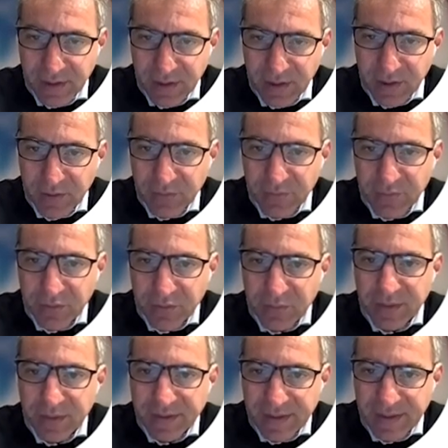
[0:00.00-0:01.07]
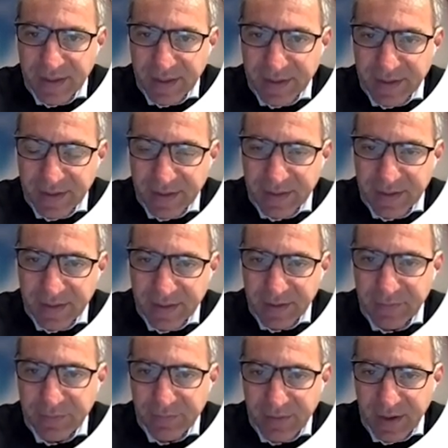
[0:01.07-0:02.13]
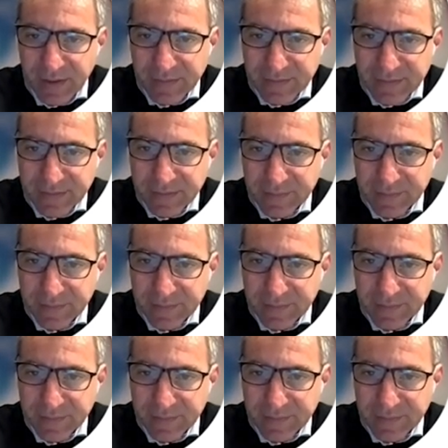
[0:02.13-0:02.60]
for mitigating effects,